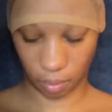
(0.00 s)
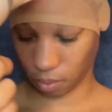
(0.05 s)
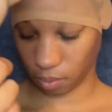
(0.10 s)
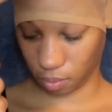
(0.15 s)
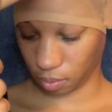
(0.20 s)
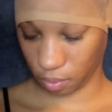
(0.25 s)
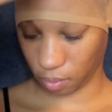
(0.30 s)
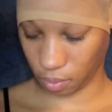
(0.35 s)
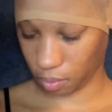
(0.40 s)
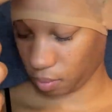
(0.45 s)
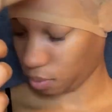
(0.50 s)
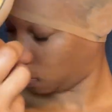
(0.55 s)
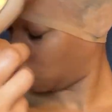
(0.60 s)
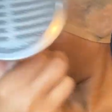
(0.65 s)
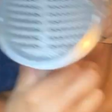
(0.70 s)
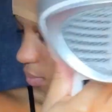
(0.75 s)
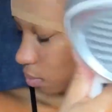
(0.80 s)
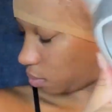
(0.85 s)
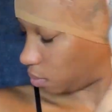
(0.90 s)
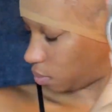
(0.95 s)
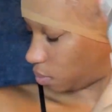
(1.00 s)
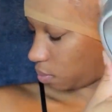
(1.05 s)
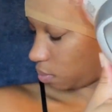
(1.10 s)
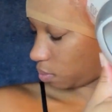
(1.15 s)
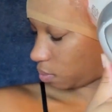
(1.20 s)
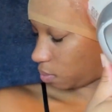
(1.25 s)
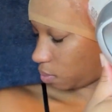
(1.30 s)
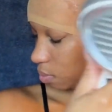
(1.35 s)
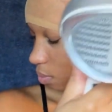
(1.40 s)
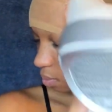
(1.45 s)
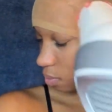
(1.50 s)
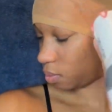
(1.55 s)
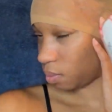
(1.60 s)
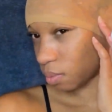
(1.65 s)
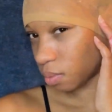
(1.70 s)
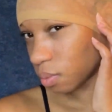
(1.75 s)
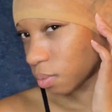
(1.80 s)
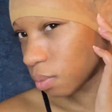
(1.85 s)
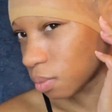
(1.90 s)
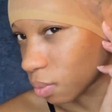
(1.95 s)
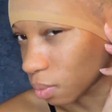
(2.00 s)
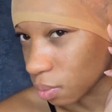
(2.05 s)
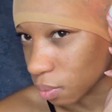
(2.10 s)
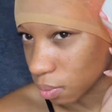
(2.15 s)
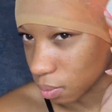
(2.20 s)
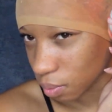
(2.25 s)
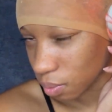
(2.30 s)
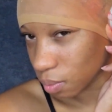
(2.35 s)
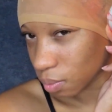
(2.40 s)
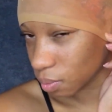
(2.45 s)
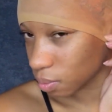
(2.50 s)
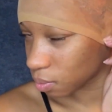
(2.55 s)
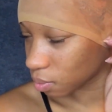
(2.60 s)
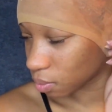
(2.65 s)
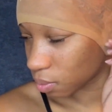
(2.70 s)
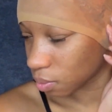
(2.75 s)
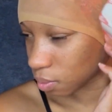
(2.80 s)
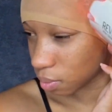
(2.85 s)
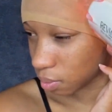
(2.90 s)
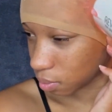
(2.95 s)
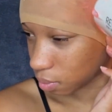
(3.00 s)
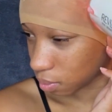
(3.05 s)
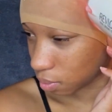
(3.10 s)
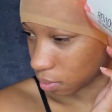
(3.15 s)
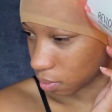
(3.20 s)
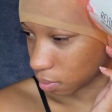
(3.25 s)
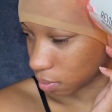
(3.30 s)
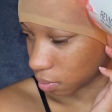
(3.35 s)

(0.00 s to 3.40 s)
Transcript: And basically after I put on anything, I'm going to try to